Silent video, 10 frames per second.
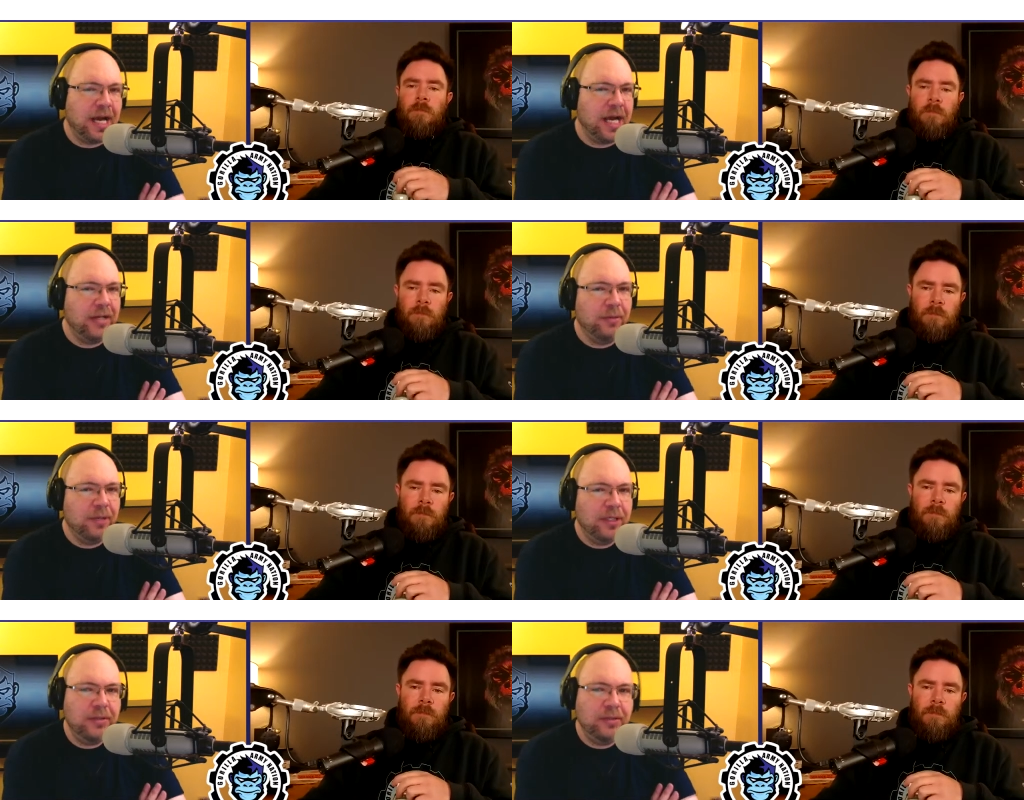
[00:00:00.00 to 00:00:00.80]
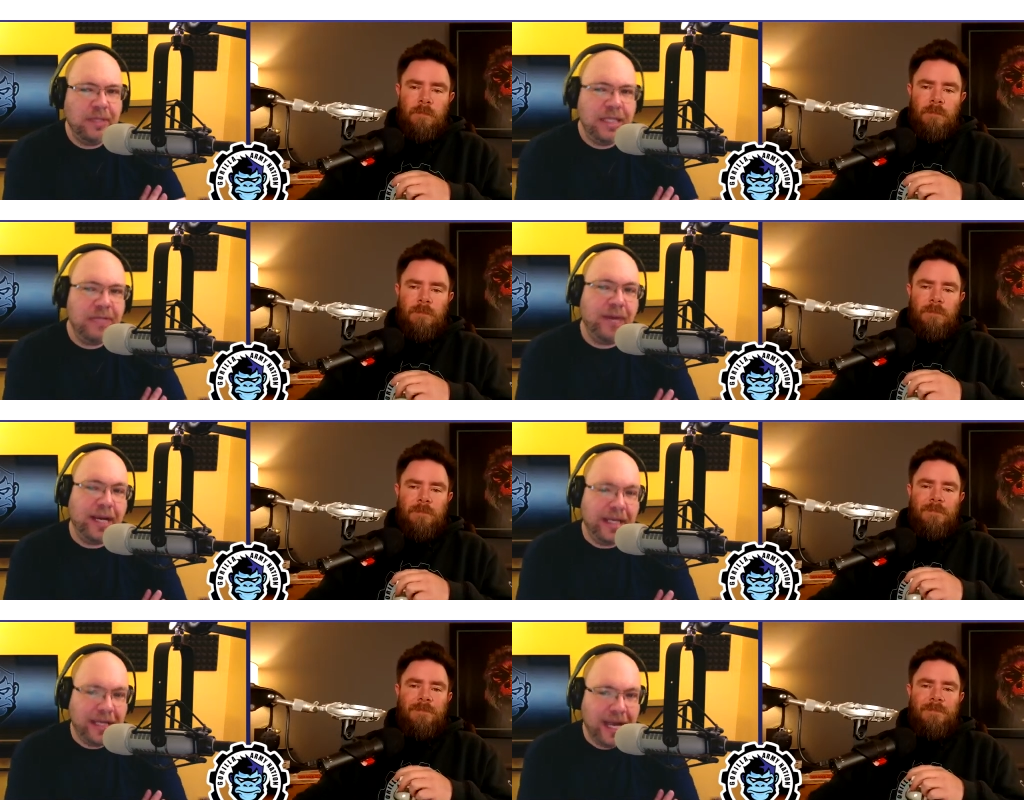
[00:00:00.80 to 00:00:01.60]
Speaker 1: I know what you need
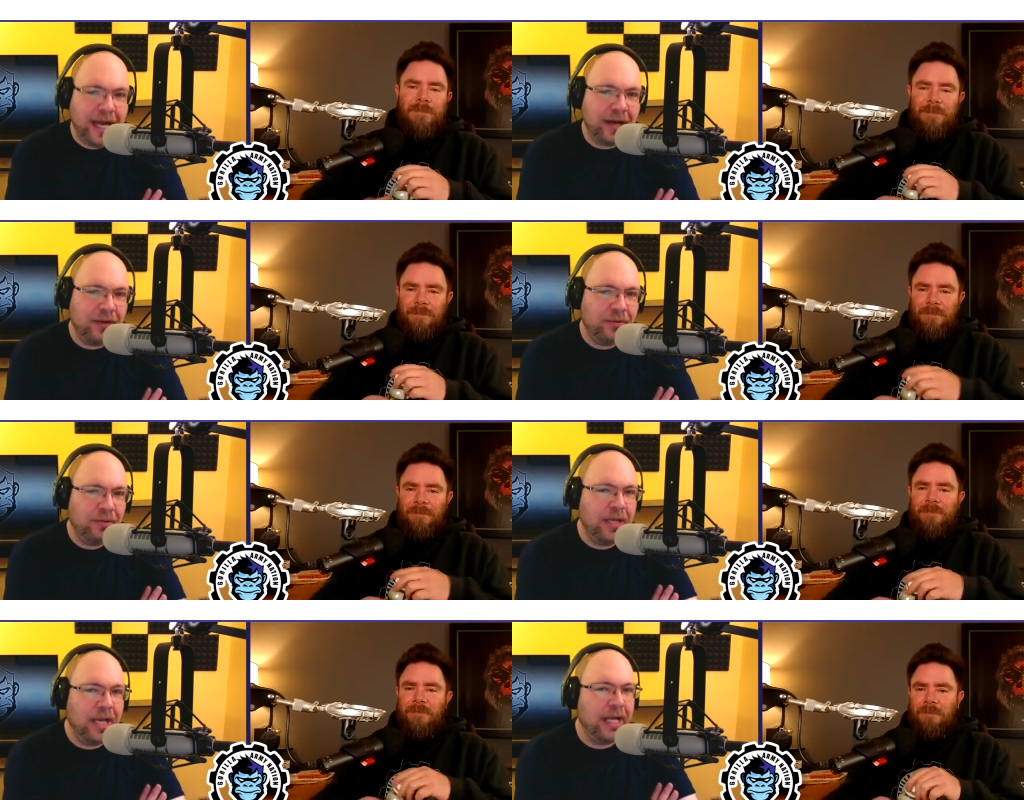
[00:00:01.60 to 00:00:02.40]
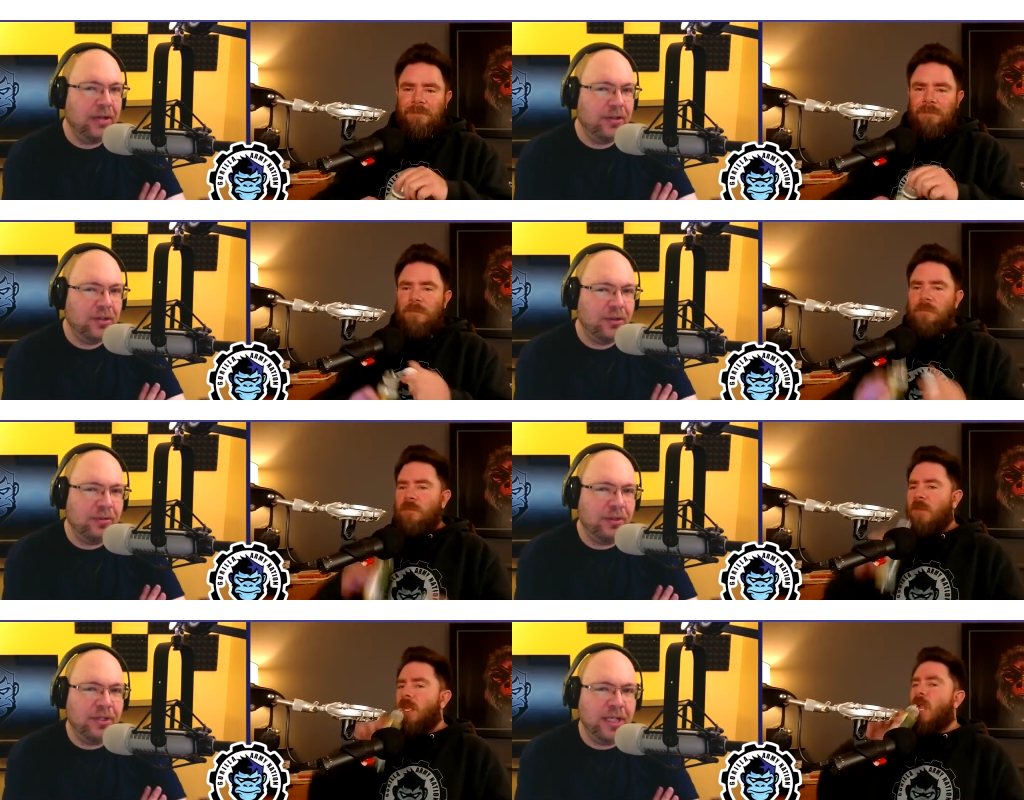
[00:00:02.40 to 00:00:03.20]
right now. And I also know
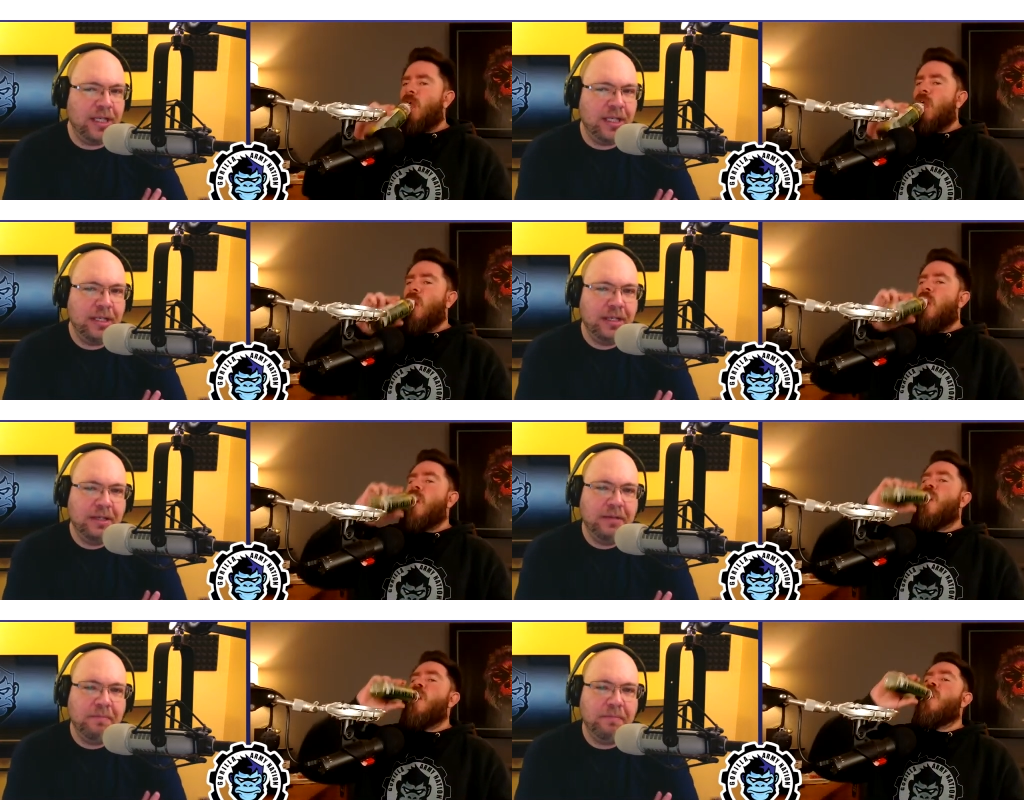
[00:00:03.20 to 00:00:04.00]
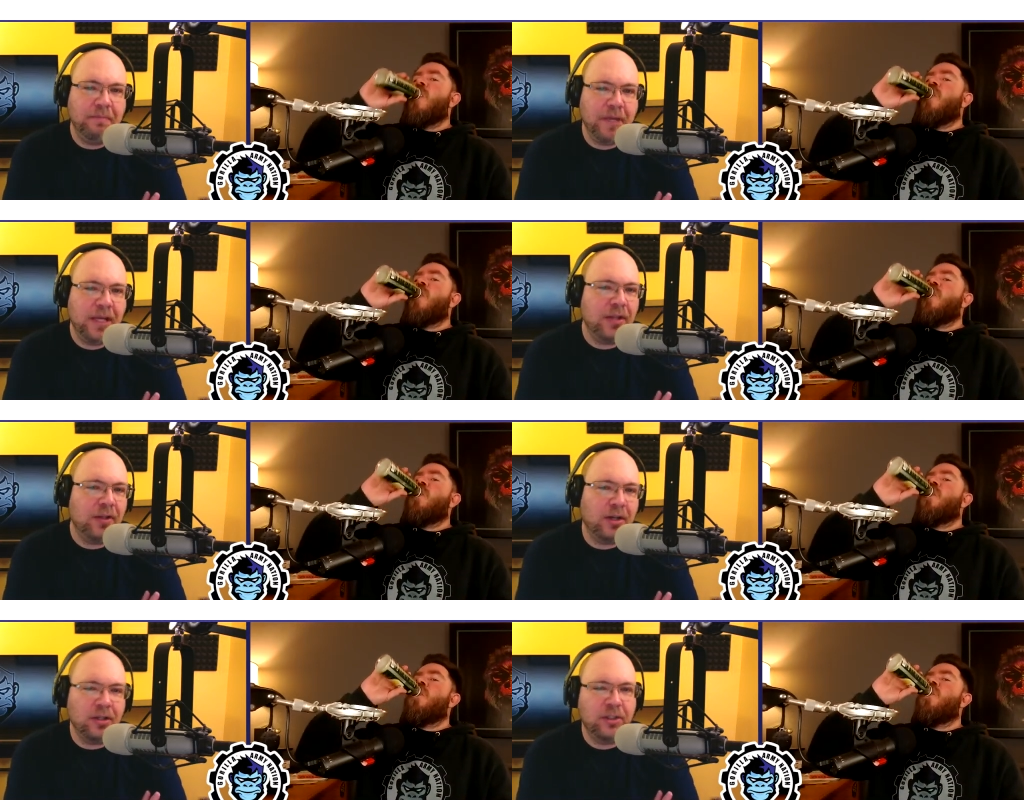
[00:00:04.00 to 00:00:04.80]
what you need in the
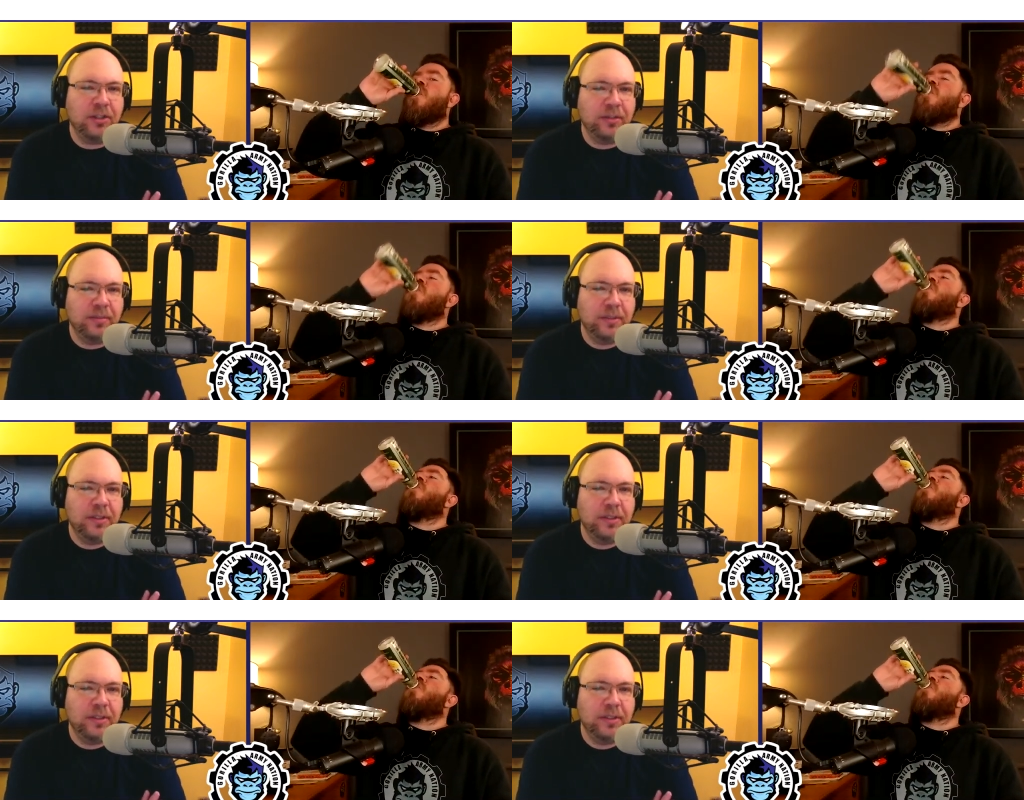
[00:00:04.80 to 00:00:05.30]
long term.